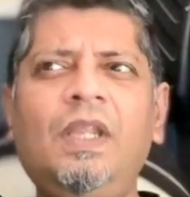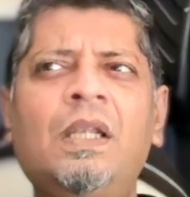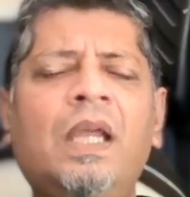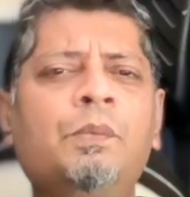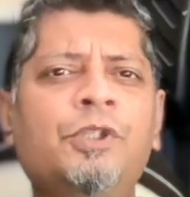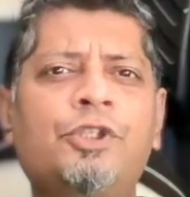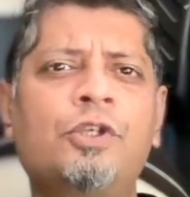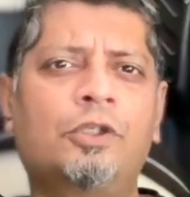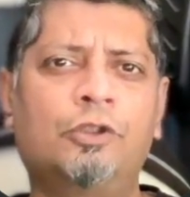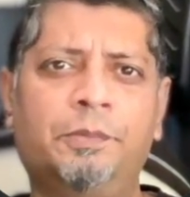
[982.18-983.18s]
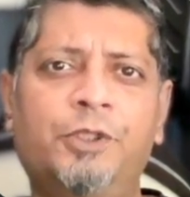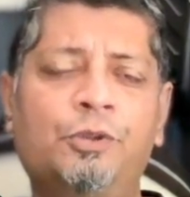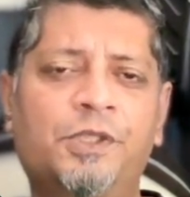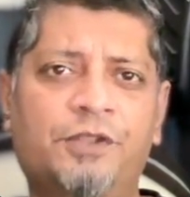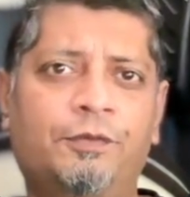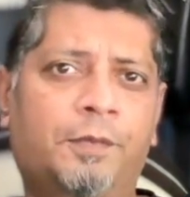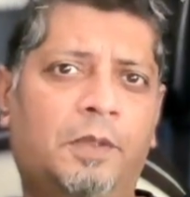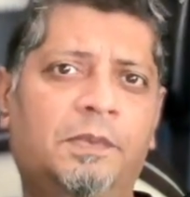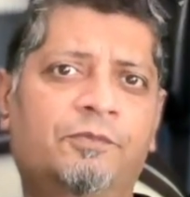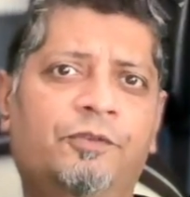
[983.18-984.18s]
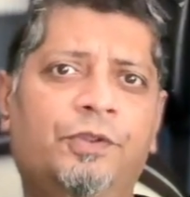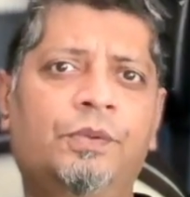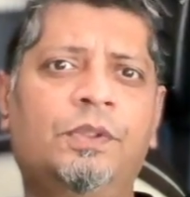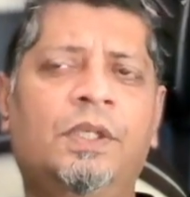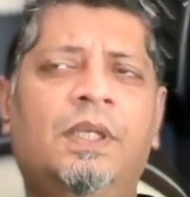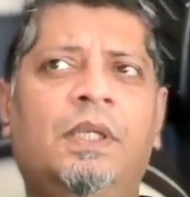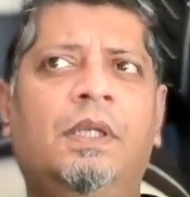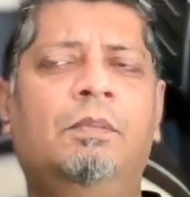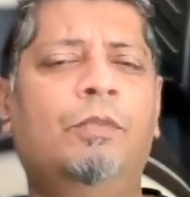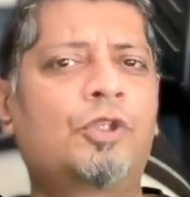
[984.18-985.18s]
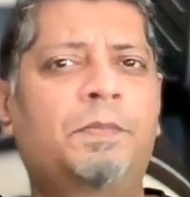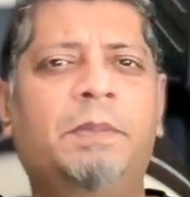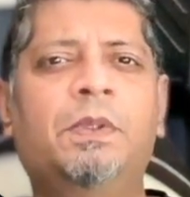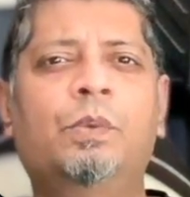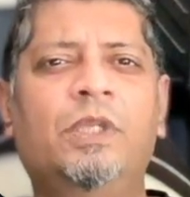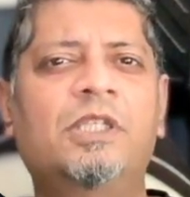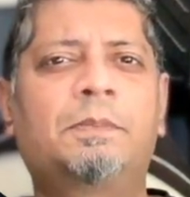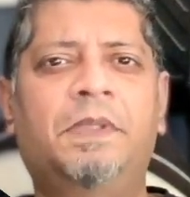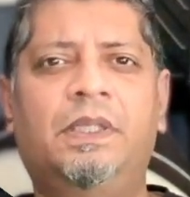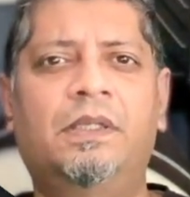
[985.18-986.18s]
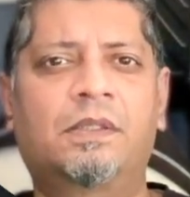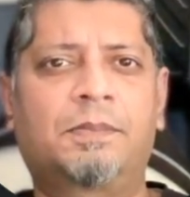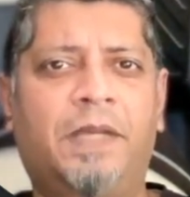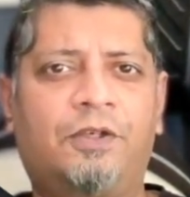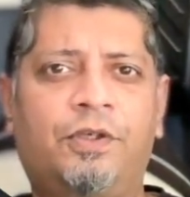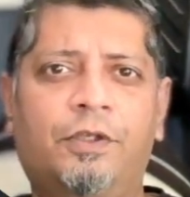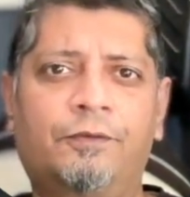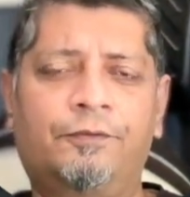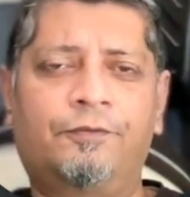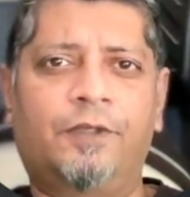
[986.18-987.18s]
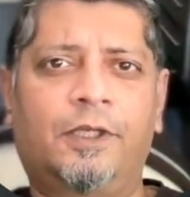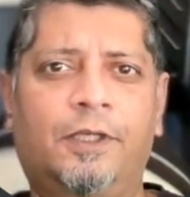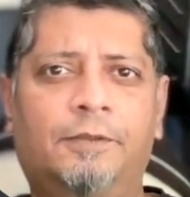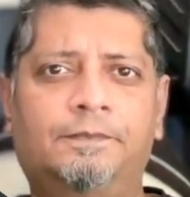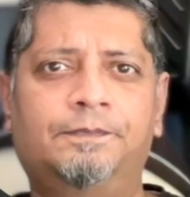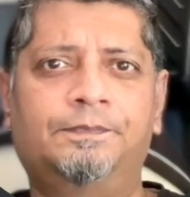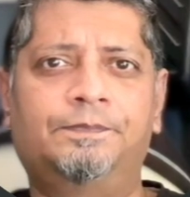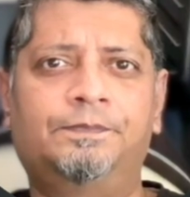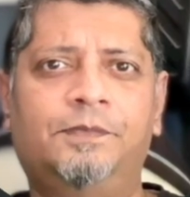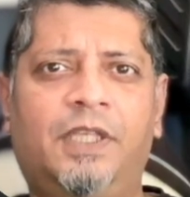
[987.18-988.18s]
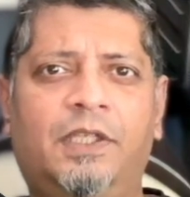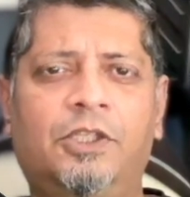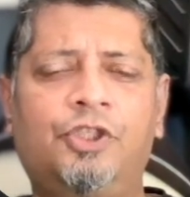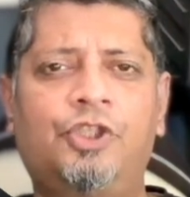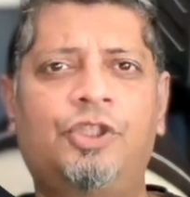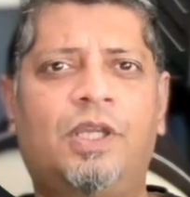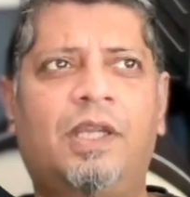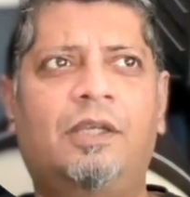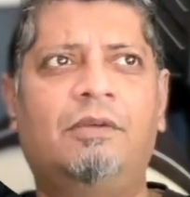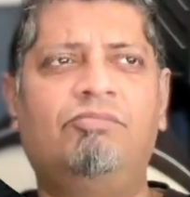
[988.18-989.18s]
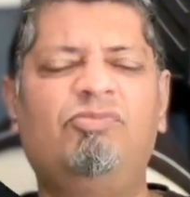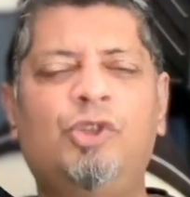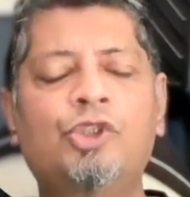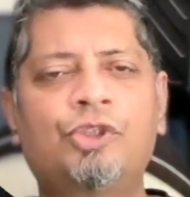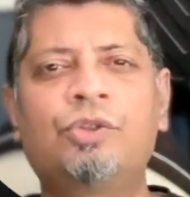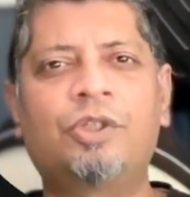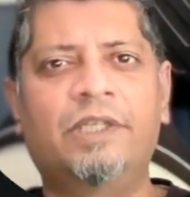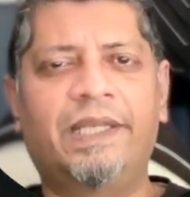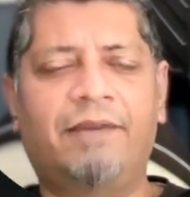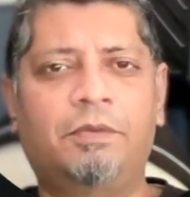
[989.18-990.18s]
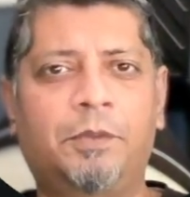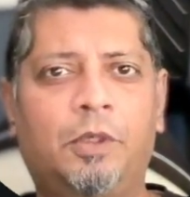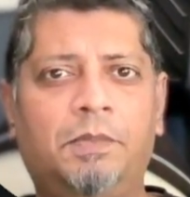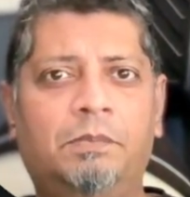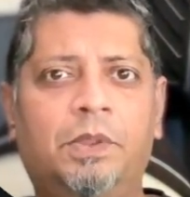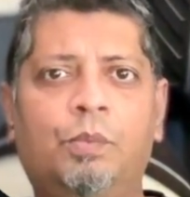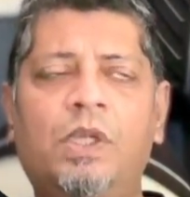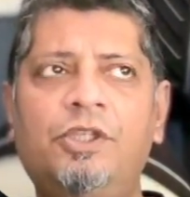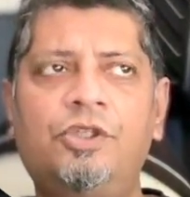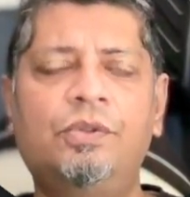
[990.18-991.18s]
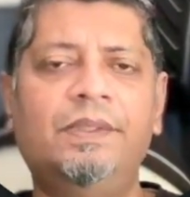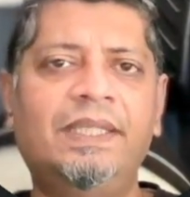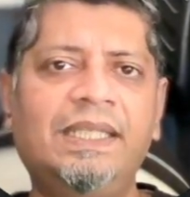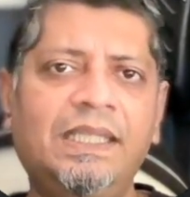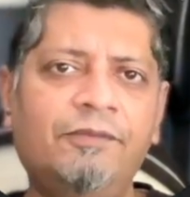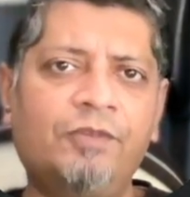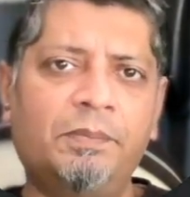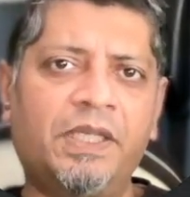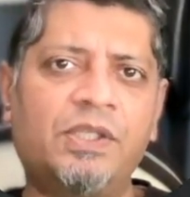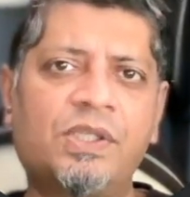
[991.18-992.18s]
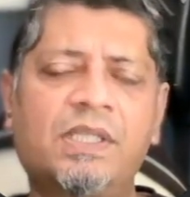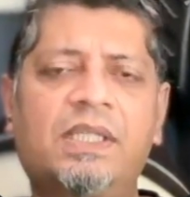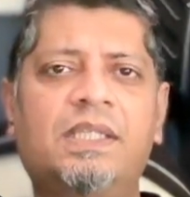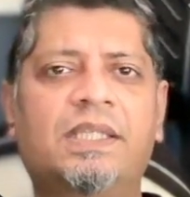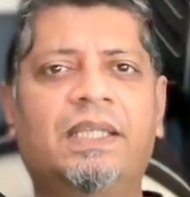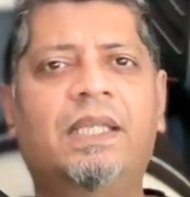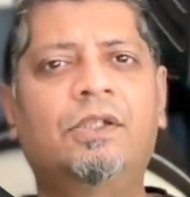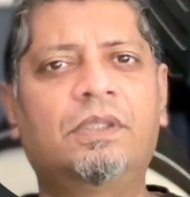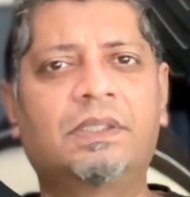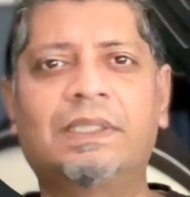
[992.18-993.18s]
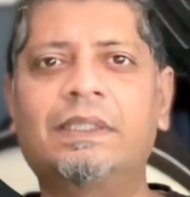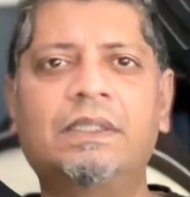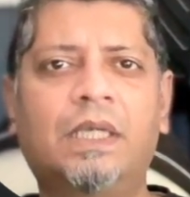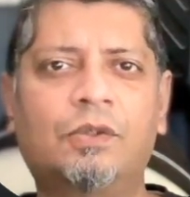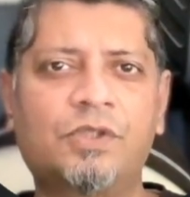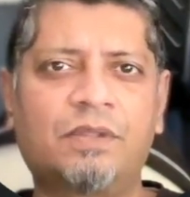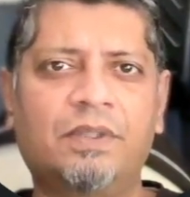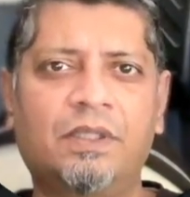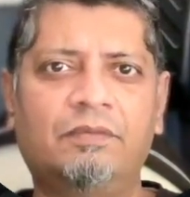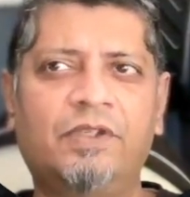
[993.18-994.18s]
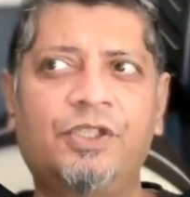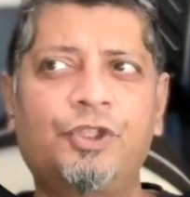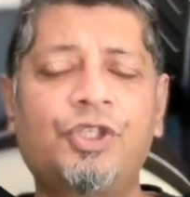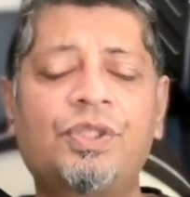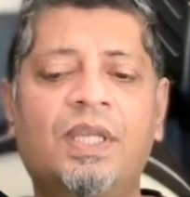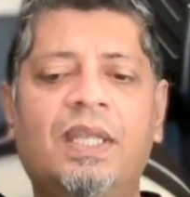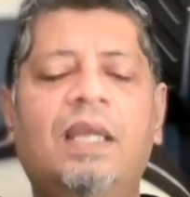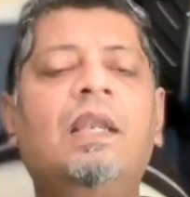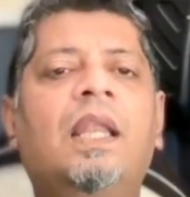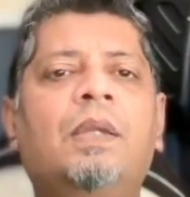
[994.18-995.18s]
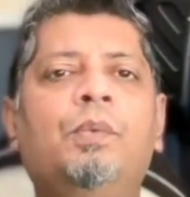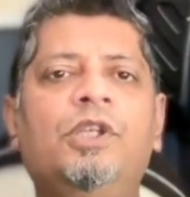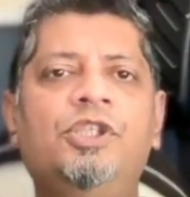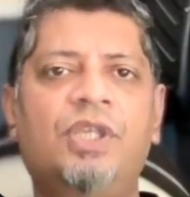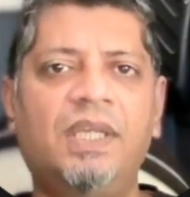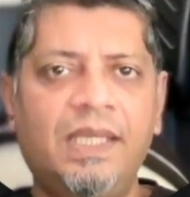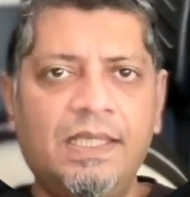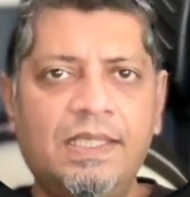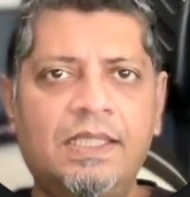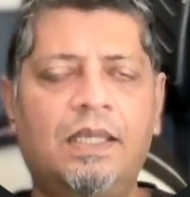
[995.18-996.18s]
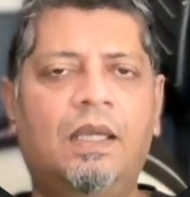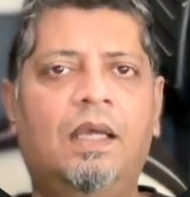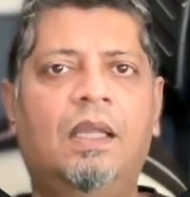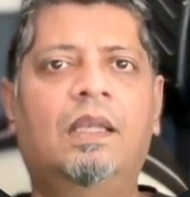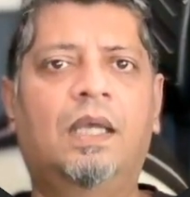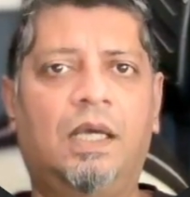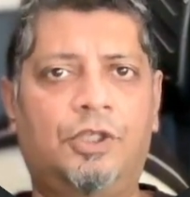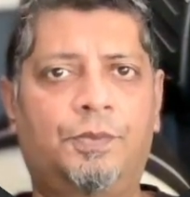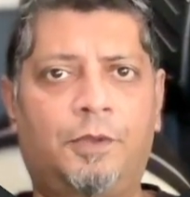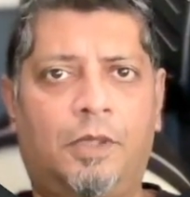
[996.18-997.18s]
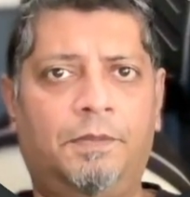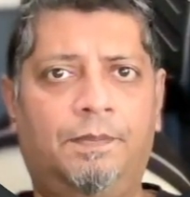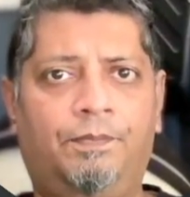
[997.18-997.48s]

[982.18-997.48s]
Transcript: language is not going to be too much of a problem for you. Most people will speak a spattering of English, and you shouldn't really have a problem. But once you leave the main cities and get into these little towns and little villages, language is a large problem.